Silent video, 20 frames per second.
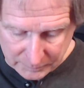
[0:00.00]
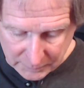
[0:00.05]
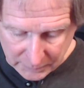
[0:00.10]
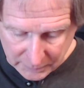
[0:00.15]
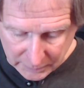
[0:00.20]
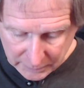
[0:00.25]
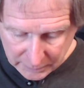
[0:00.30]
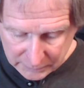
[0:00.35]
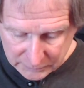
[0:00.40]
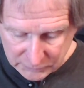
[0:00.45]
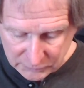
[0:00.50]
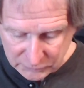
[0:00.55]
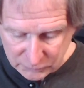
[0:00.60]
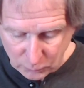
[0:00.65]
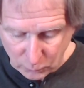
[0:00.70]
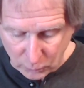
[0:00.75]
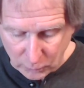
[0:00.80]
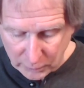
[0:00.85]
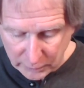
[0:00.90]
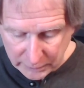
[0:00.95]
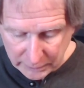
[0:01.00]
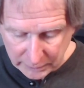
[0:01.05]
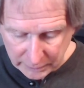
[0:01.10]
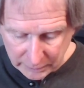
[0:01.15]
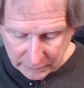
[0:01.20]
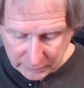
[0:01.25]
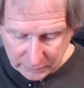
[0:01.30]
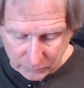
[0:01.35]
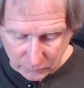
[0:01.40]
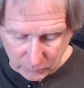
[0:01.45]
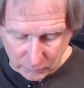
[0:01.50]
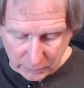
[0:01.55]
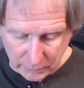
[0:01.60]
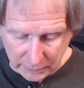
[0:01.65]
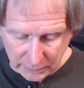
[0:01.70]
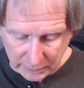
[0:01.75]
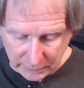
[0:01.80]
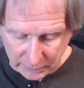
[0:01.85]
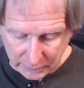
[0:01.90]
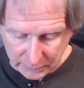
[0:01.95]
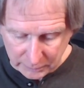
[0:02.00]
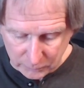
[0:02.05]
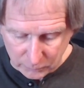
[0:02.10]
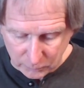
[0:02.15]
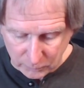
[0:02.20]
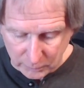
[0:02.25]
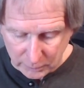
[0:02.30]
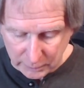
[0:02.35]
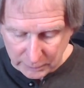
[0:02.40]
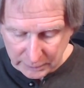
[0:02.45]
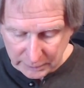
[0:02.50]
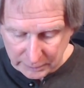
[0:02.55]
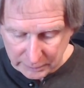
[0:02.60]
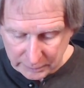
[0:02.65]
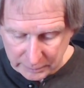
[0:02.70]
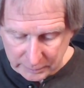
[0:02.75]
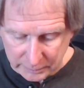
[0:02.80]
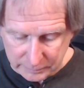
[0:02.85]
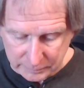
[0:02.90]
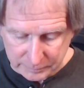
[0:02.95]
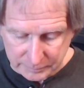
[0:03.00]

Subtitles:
Okay, just working it, working it, working it.